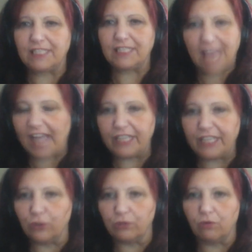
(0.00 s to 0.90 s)
attacking
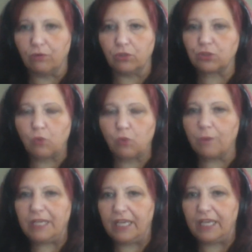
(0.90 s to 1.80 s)
or or
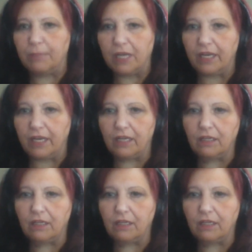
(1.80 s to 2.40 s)
swarming anybody.